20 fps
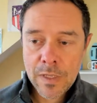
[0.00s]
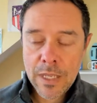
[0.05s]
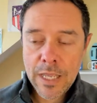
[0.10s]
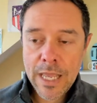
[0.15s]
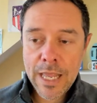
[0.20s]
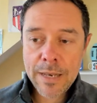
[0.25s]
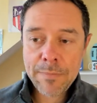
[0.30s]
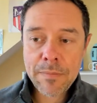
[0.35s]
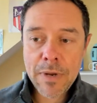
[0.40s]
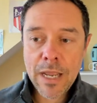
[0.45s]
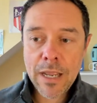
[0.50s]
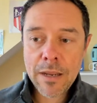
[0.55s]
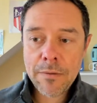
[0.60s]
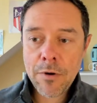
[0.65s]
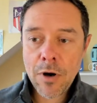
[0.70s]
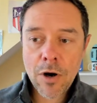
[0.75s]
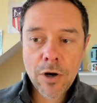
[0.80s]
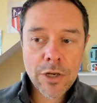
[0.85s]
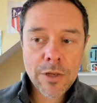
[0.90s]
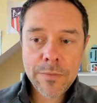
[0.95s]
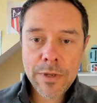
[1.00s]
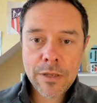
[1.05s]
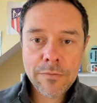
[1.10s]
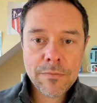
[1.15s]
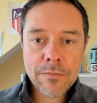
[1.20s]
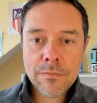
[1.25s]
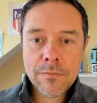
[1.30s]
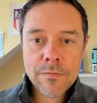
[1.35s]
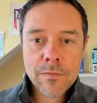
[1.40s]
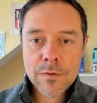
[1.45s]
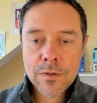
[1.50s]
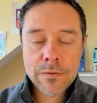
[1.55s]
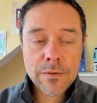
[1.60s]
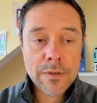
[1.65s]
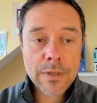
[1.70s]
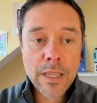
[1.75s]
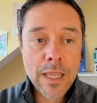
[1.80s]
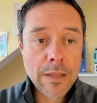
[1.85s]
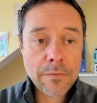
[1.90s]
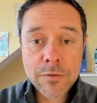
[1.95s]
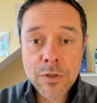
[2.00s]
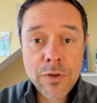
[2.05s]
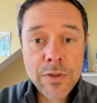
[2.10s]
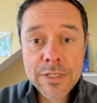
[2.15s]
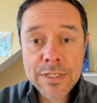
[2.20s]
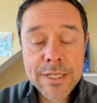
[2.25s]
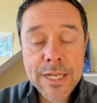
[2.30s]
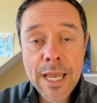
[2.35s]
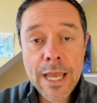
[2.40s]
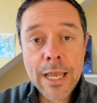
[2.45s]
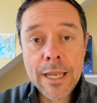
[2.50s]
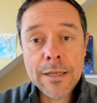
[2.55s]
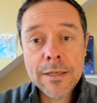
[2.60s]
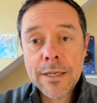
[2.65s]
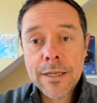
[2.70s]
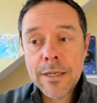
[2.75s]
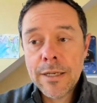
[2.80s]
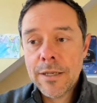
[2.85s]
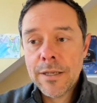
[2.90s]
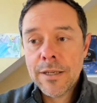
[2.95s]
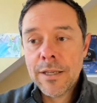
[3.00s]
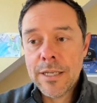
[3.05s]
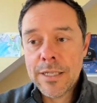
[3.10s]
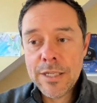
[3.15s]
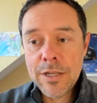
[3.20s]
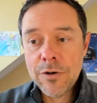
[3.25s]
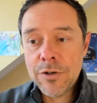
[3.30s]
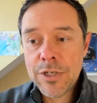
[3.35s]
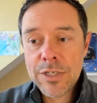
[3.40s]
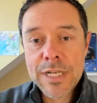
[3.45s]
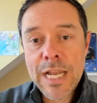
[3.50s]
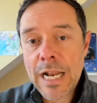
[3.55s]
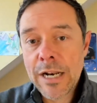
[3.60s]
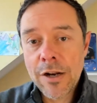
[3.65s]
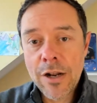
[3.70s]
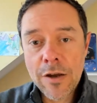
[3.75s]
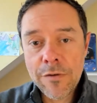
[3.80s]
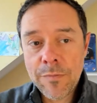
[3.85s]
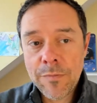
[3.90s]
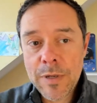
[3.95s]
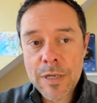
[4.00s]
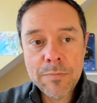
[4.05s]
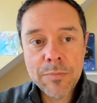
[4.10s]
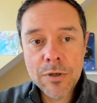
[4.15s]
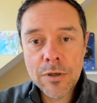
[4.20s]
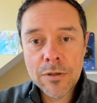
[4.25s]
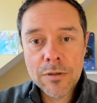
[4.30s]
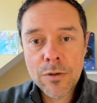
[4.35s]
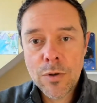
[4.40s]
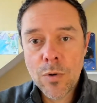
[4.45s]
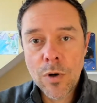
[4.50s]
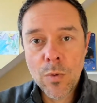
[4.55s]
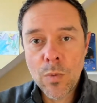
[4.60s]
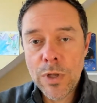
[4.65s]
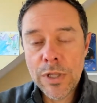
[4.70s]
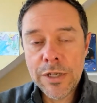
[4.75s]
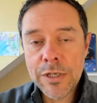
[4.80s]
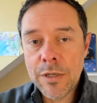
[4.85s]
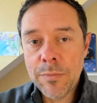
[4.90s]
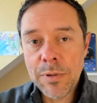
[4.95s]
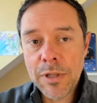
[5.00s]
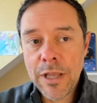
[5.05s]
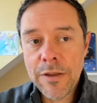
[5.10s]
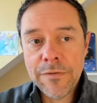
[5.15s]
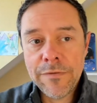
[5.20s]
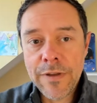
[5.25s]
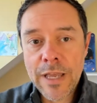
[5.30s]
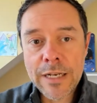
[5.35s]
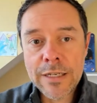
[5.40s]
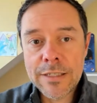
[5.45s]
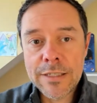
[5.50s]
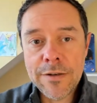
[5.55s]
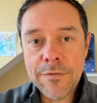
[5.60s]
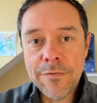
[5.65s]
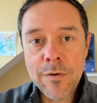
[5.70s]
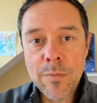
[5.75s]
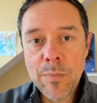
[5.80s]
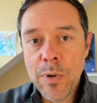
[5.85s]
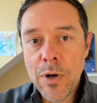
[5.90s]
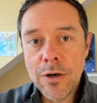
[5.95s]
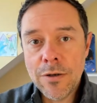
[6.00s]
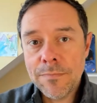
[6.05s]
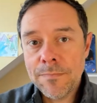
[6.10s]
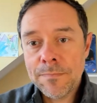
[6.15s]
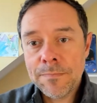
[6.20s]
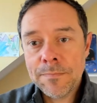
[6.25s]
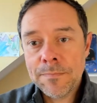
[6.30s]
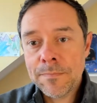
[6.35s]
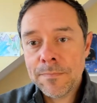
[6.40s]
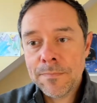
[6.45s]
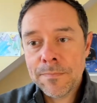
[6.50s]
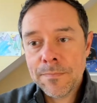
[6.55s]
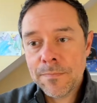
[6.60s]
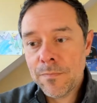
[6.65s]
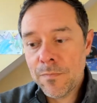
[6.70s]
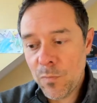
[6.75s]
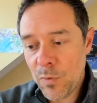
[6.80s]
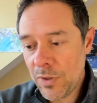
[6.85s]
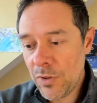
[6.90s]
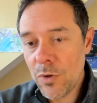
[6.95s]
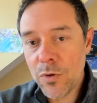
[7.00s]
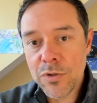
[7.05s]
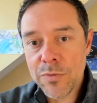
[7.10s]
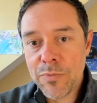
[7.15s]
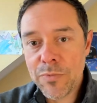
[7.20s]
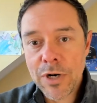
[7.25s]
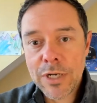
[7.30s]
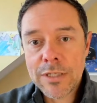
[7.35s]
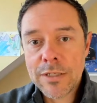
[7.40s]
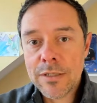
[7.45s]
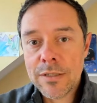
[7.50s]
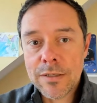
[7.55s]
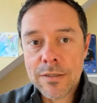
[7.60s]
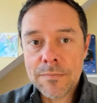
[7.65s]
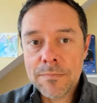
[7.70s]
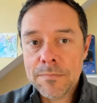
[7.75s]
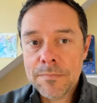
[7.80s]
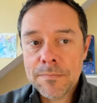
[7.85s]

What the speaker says: And my argument to this day is there are just not enough people who are willing to play fantasy football with those prices.